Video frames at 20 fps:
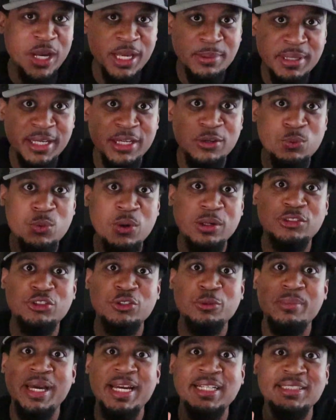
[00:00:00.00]
women want
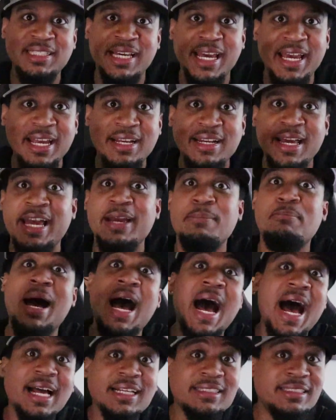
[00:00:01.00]
to maintain a
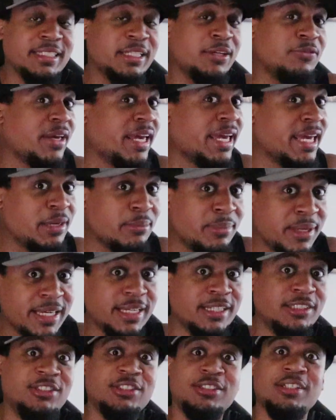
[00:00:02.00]
positive
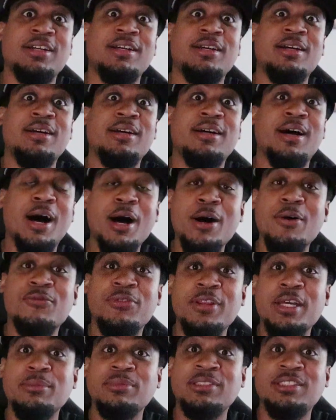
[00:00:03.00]
image
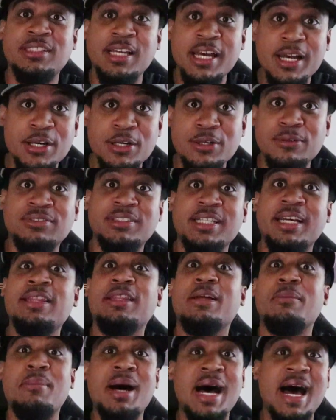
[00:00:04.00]
of themselves
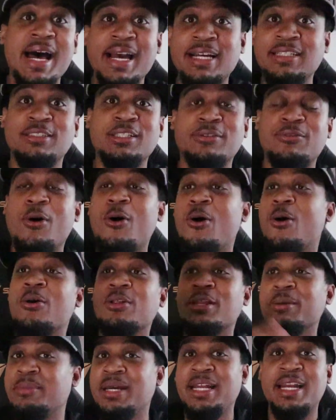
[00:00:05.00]
in the minds of
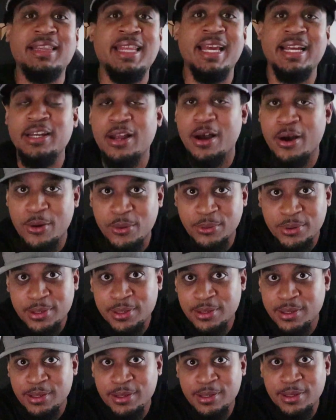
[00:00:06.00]
all the men that they know.
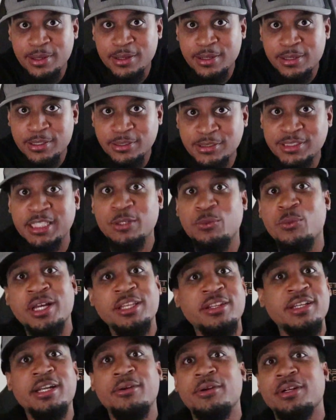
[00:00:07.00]
You see,
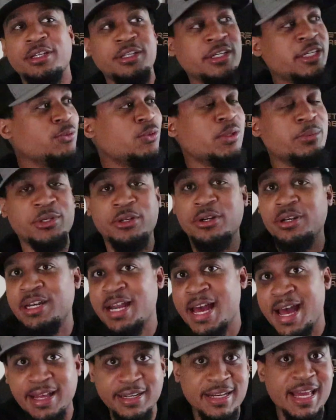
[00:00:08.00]
whether they're a good woman or
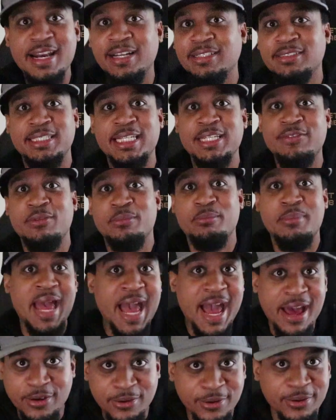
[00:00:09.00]
not, that doesn't even
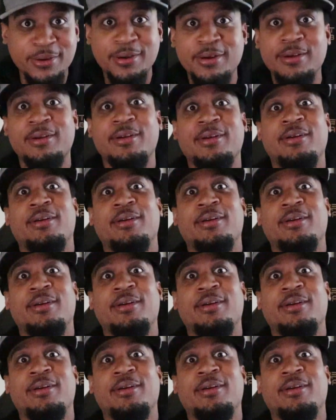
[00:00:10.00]
matter